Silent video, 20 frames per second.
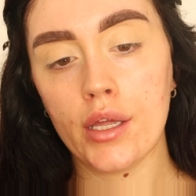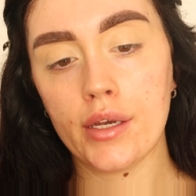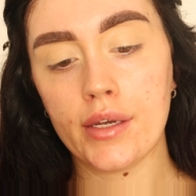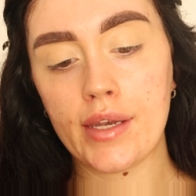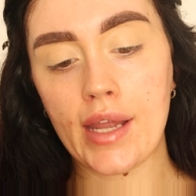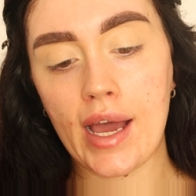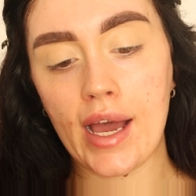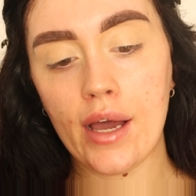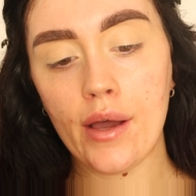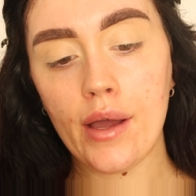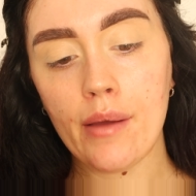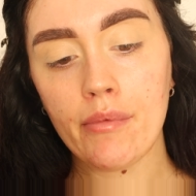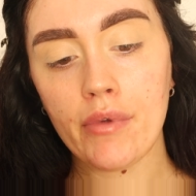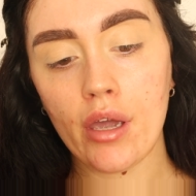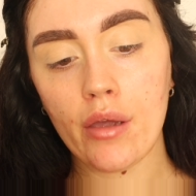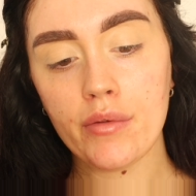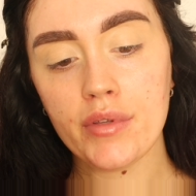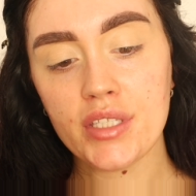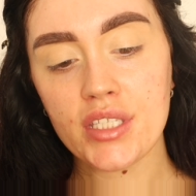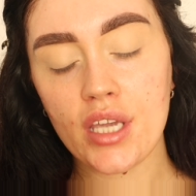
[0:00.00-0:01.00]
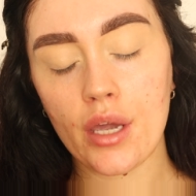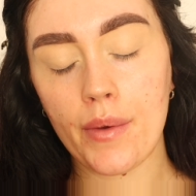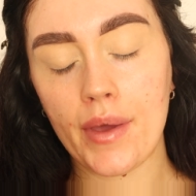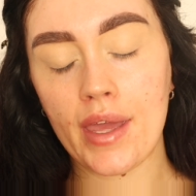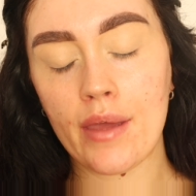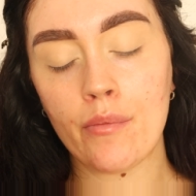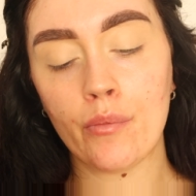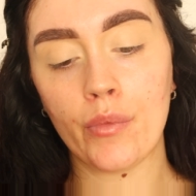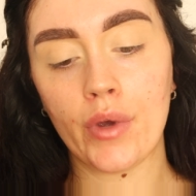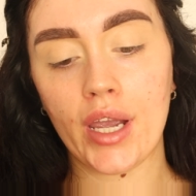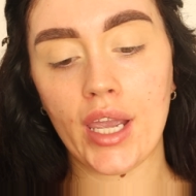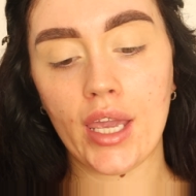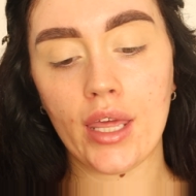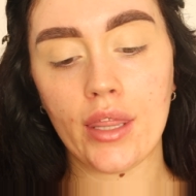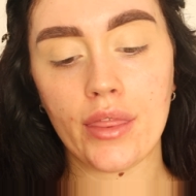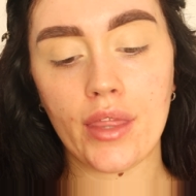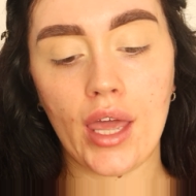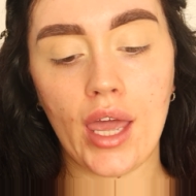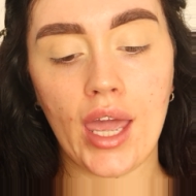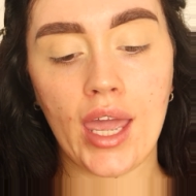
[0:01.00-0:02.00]
Now I'm going to go in
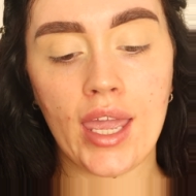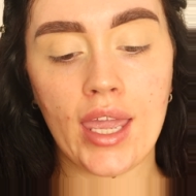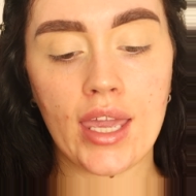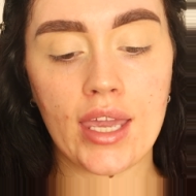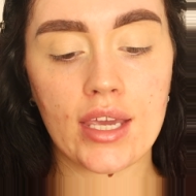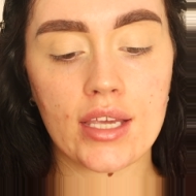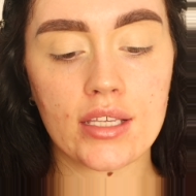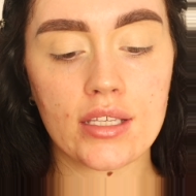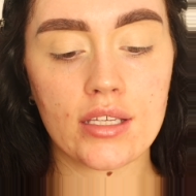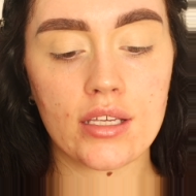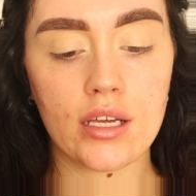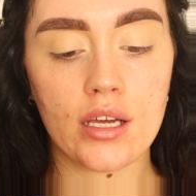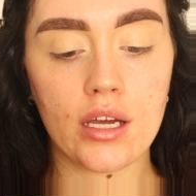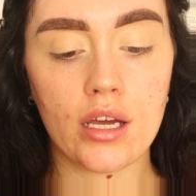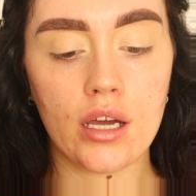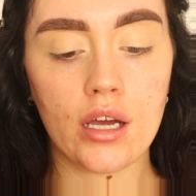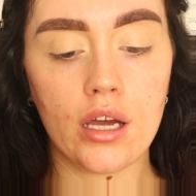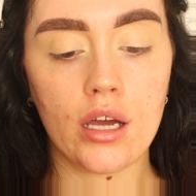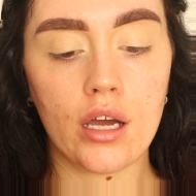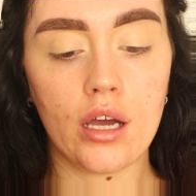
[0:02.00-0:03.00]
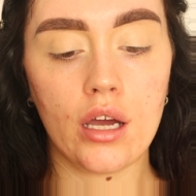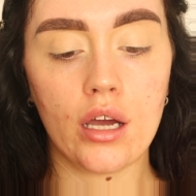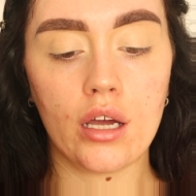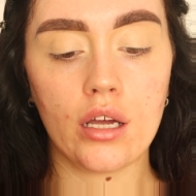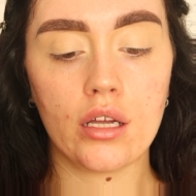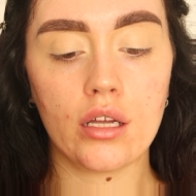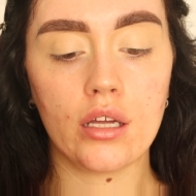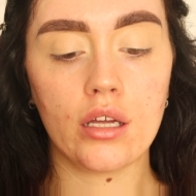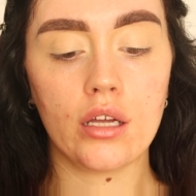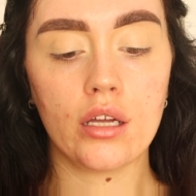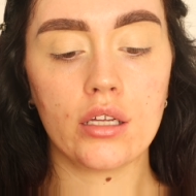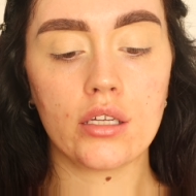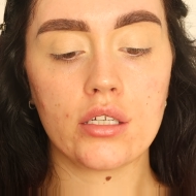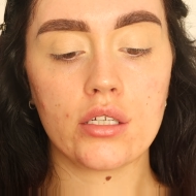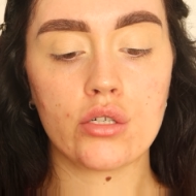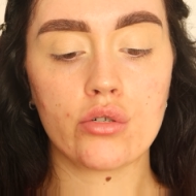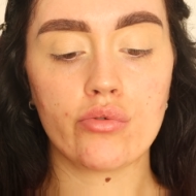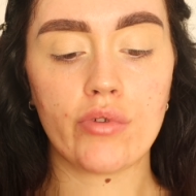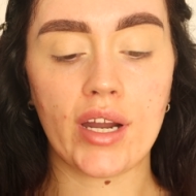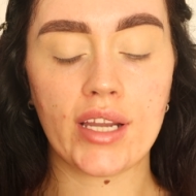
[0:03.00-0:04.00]
with a
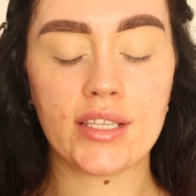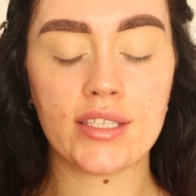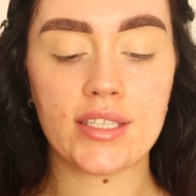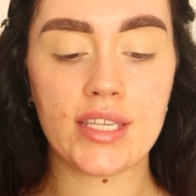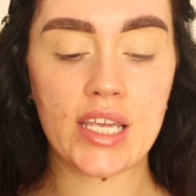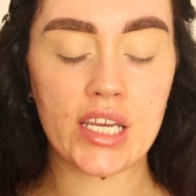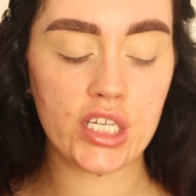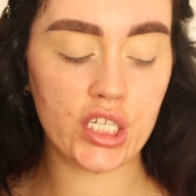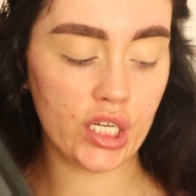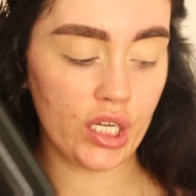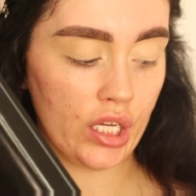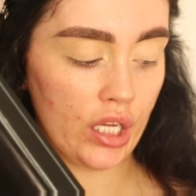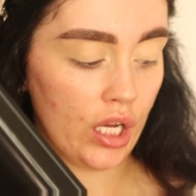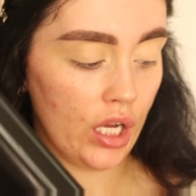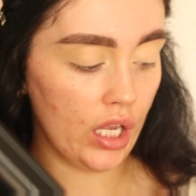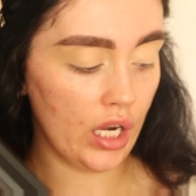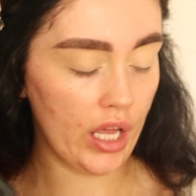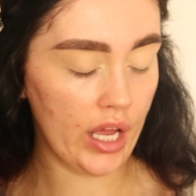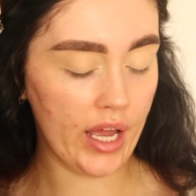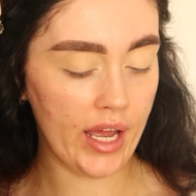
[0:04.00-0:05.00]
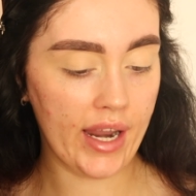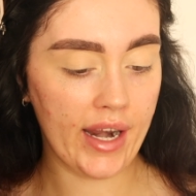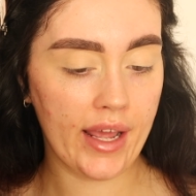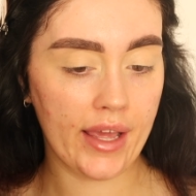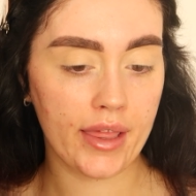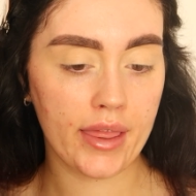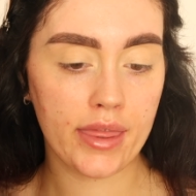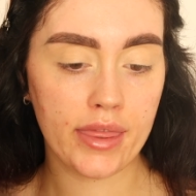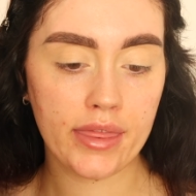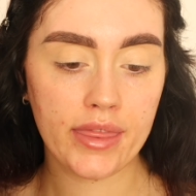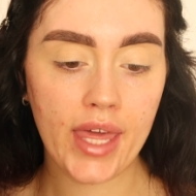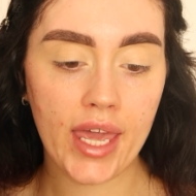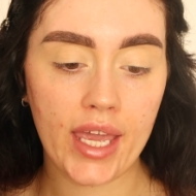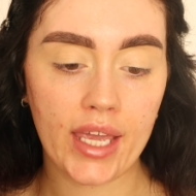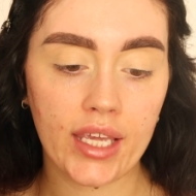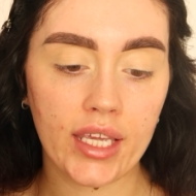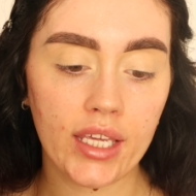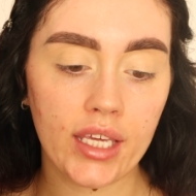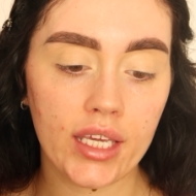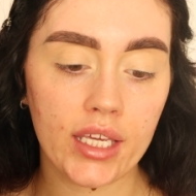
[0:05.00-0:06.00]
transition colour, and I
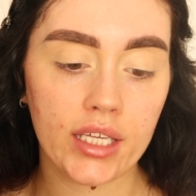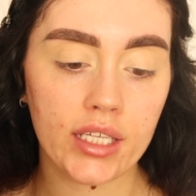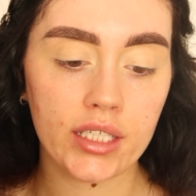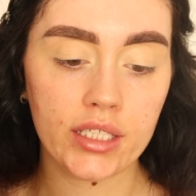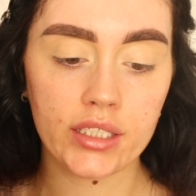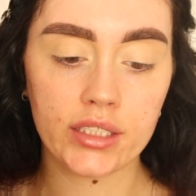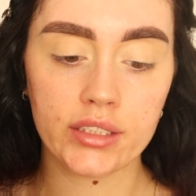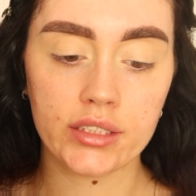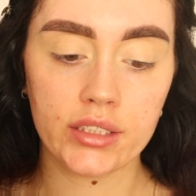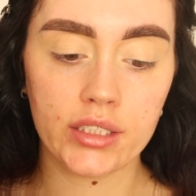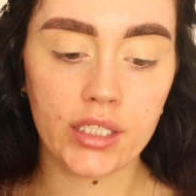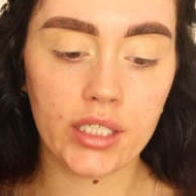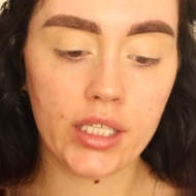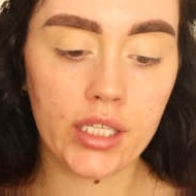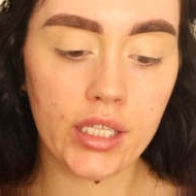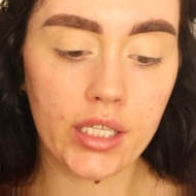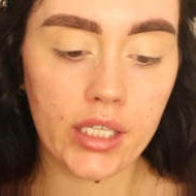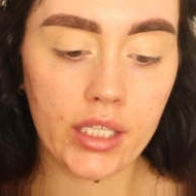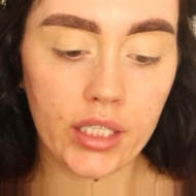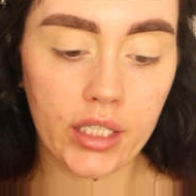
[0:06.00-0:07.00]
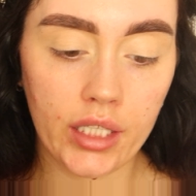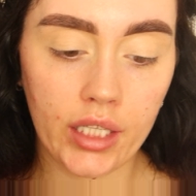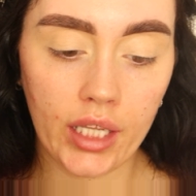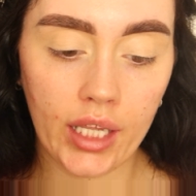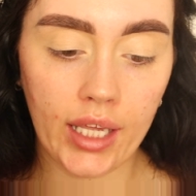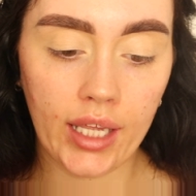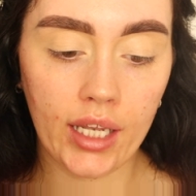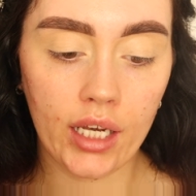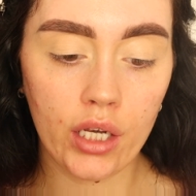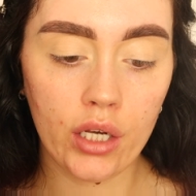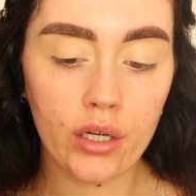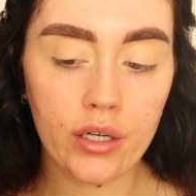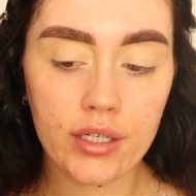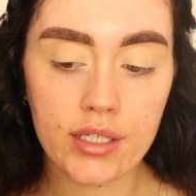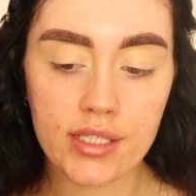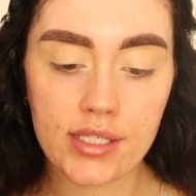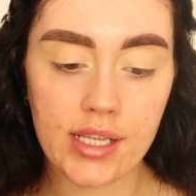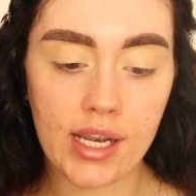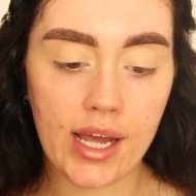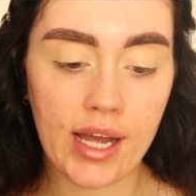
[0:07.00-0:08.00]
think it
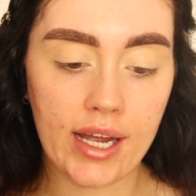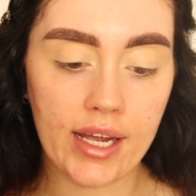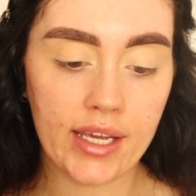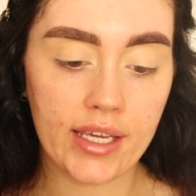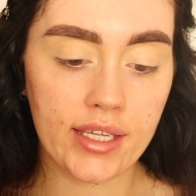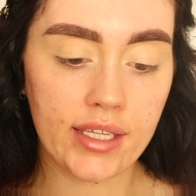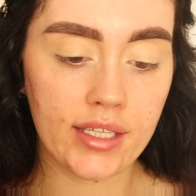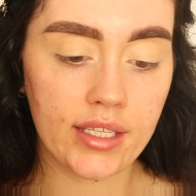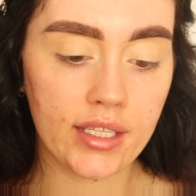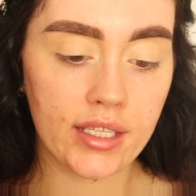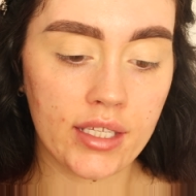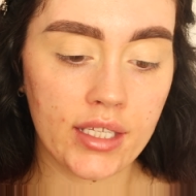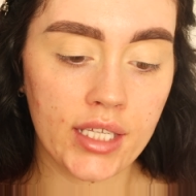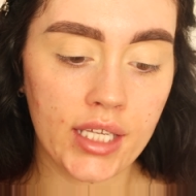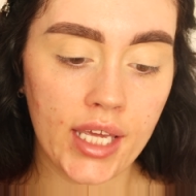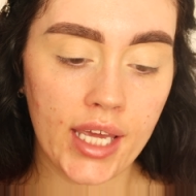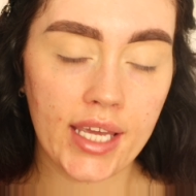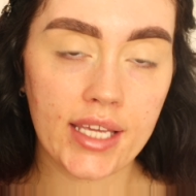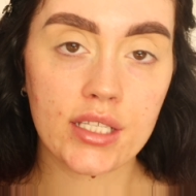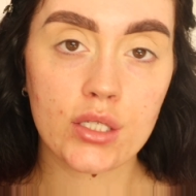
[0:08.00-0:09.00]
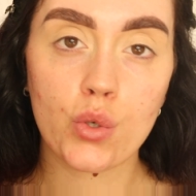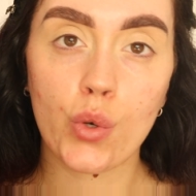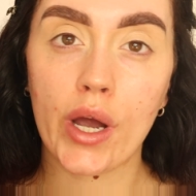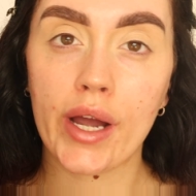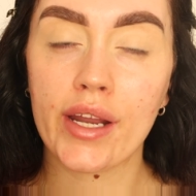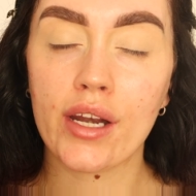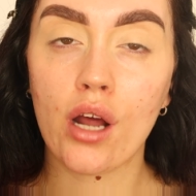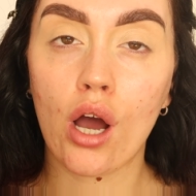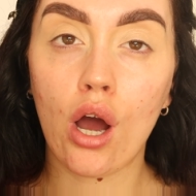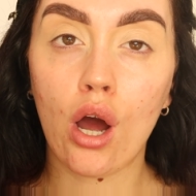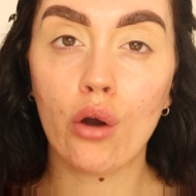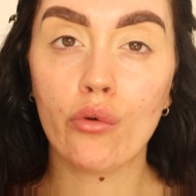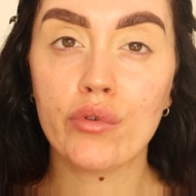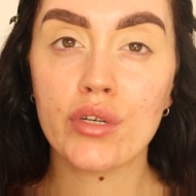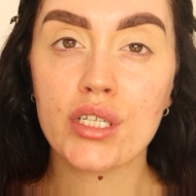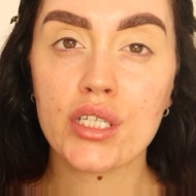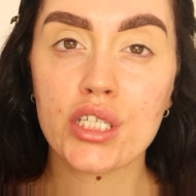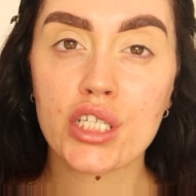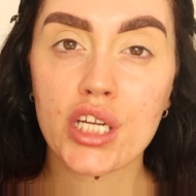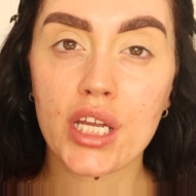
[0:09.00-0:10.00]
looks like it's quite an
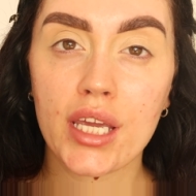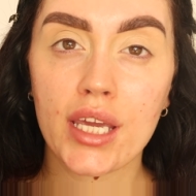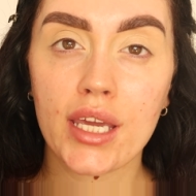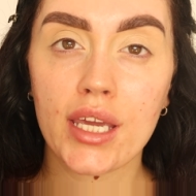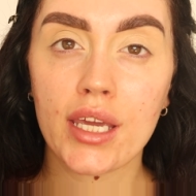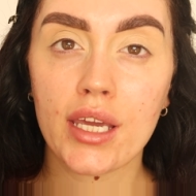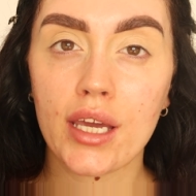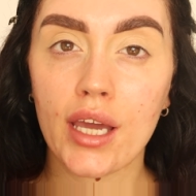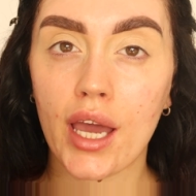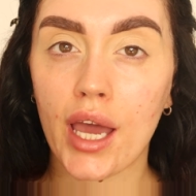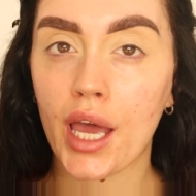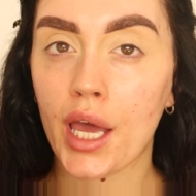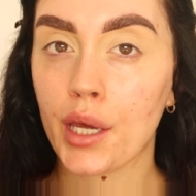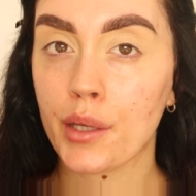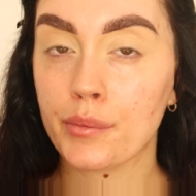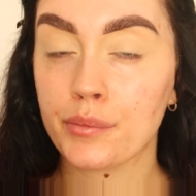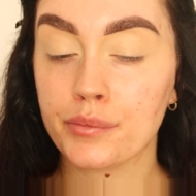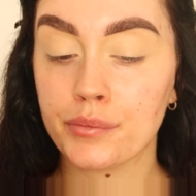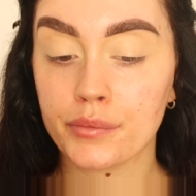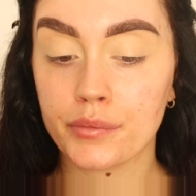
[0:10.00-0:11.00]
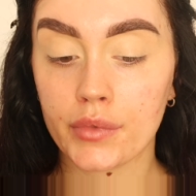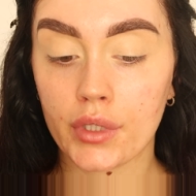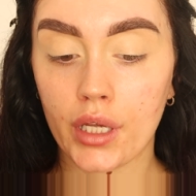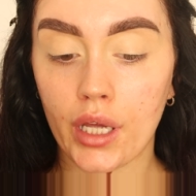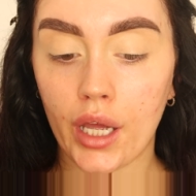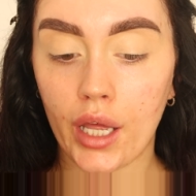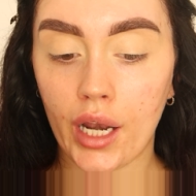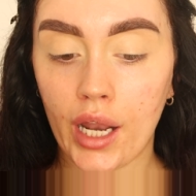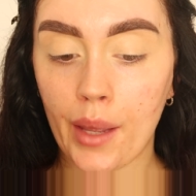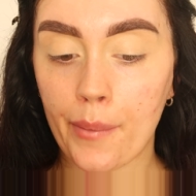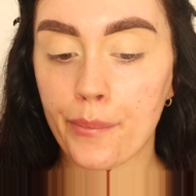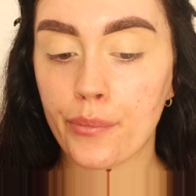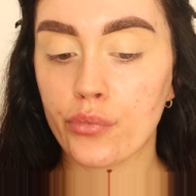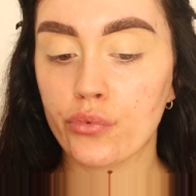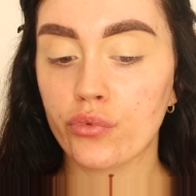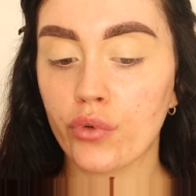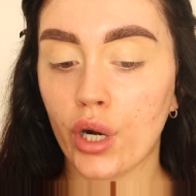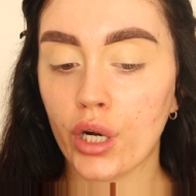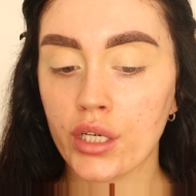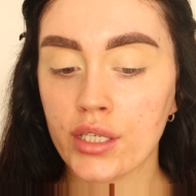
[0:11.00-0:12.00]
orangey, like
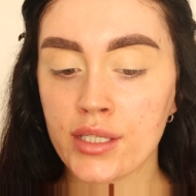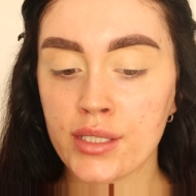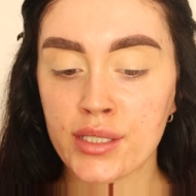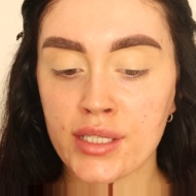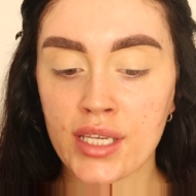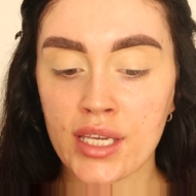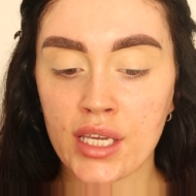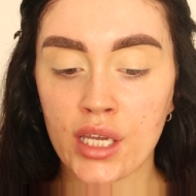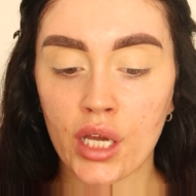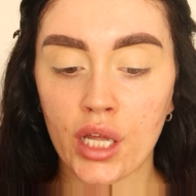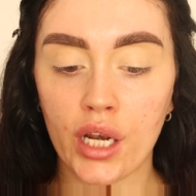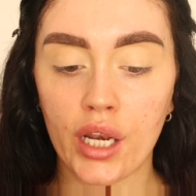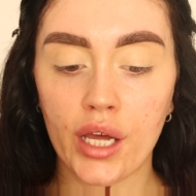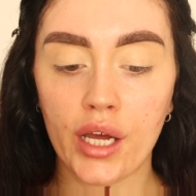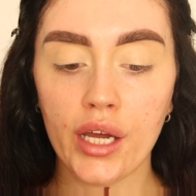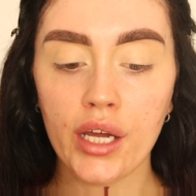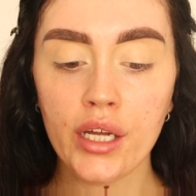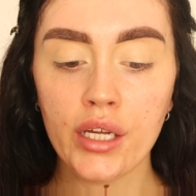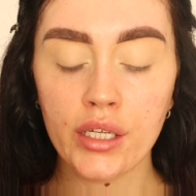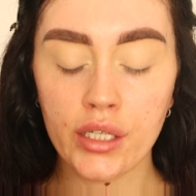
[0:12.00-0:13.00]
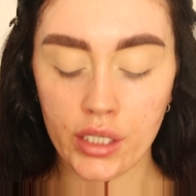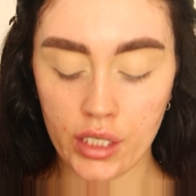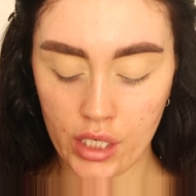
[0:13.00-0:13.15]
bronzy colour.